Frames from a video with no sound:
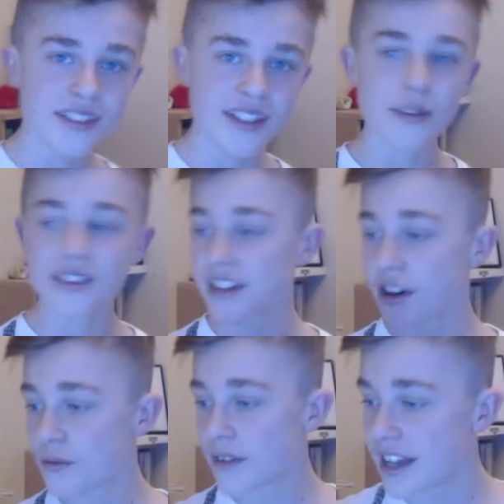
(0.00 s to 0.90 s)
do I see
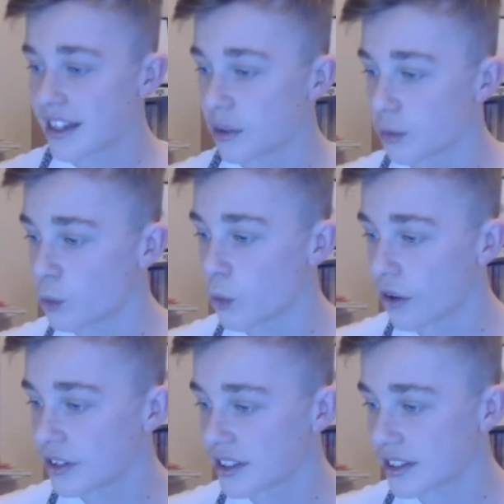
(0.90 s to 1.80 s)
myself in a
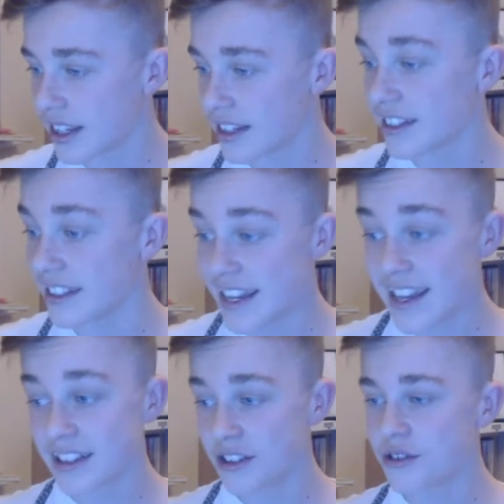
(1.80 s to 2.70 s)

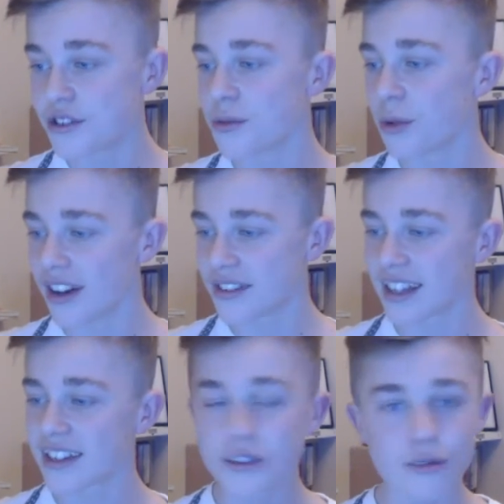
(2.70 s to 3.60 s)
year YouTube wise?
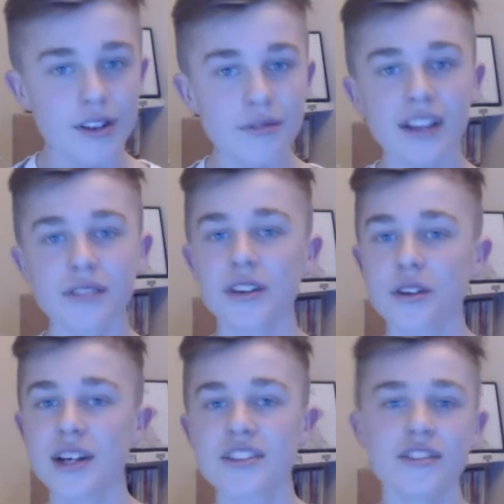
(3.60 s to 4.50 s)
Thank you, Reflex, for the
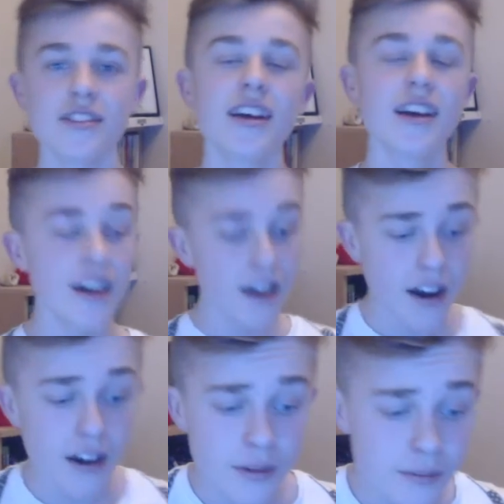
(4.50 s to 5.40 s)
question.
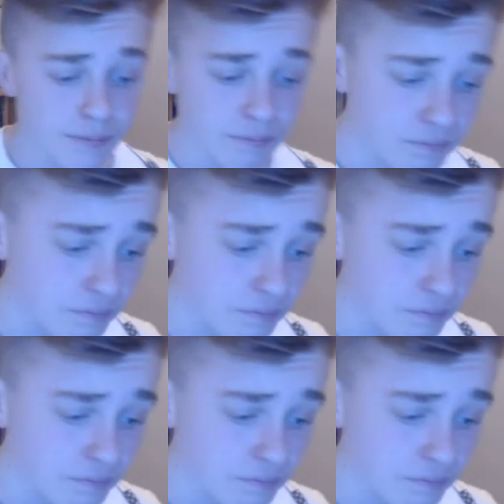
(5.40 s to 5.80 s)
I